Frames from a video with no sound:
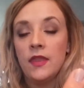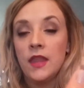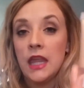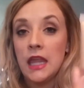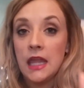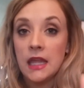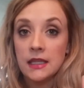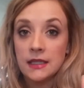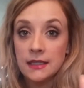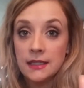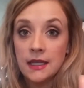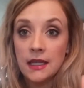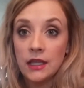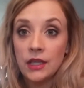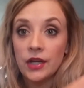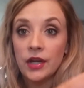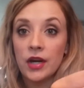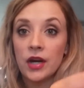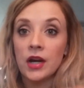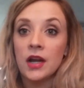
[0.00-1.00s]
the
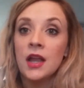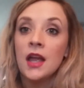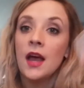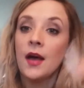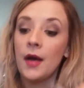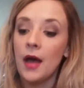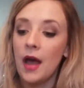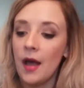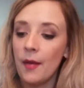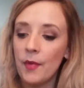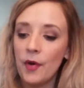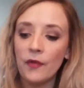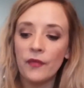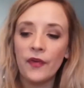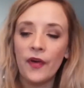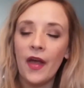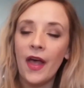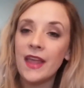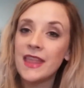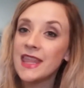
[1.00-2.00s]
concealer. Um,
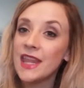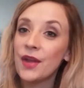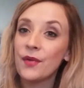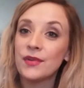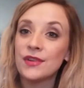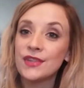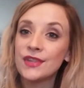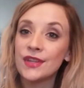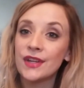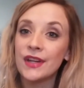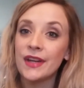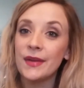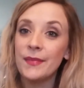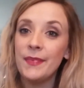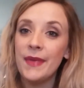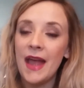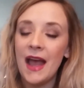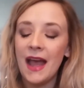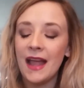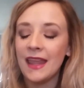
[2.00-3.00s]
overall, I think it was a
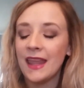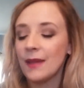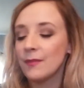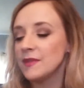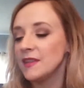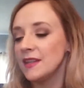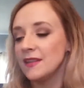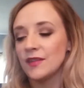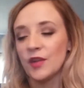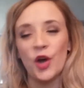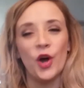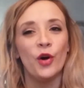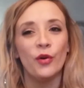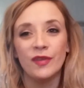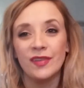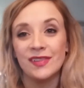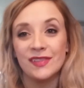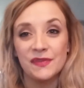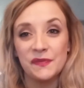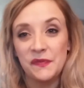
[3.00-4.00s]
good bag. Ipsy's
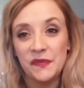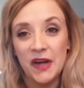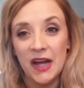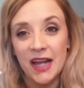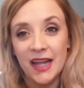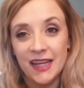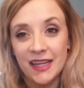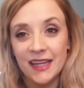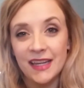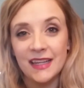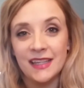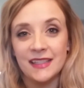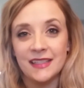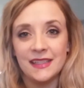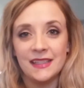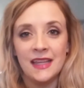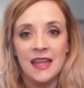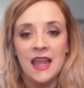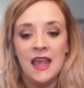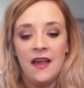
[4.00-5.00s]
always fun
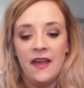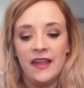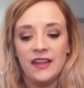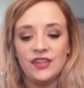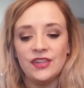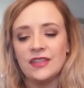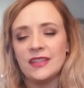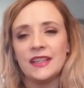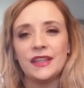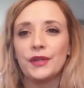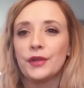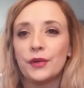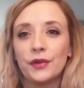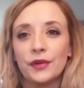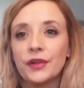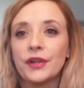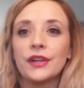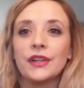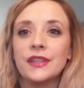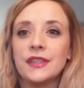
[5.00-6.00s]
because it's just a
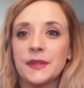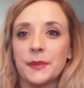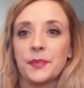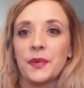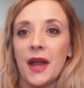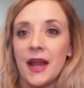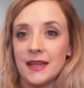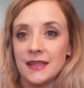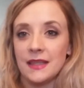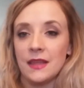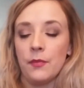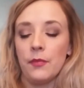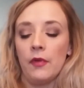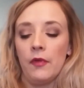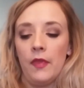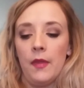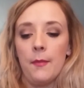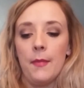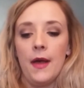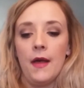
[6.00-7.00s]
little good surprise in the
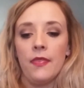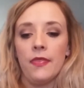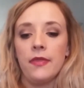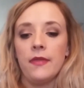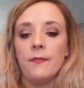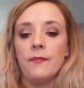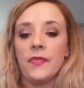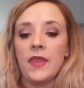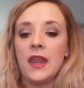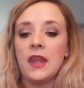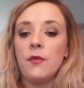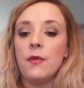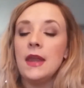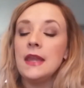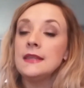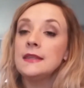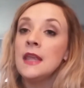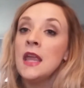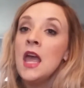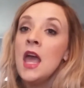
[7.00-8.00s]
middle of the month.
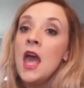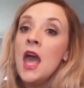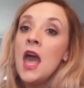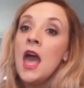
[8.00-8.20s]
Anyways,